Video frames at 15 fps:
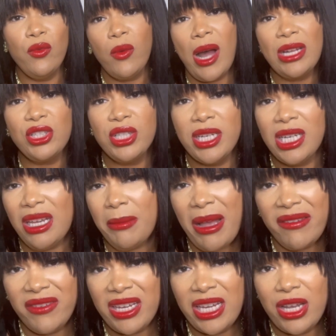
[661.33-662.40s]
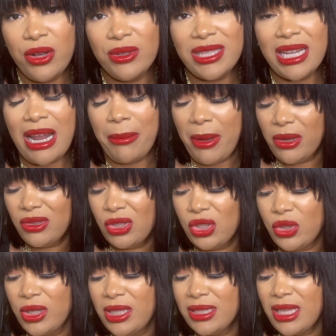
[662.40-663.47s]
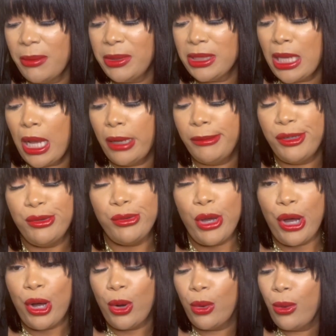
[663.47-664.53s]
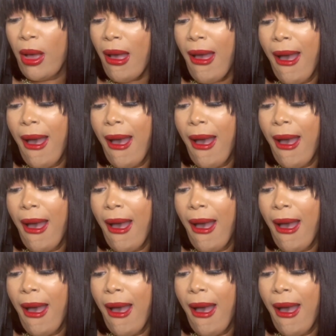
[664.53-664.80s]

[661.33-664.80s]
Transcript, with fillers: watched any of my videos that I posted during the summertime, you know